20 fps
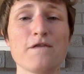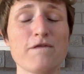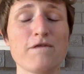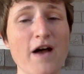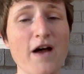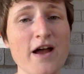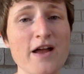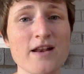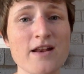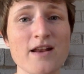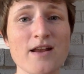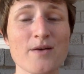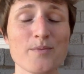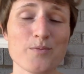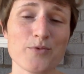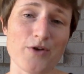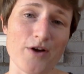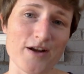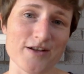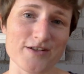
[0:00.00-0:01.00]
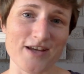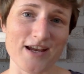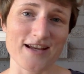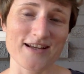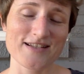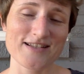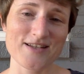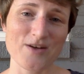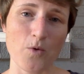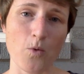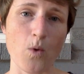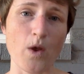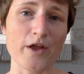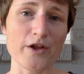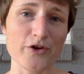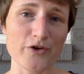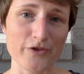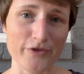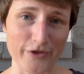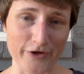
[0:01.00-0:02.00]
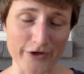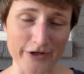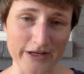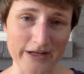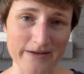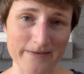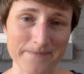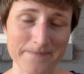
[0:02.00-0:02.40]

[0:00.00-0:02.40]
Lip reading: fun projects while you're learning.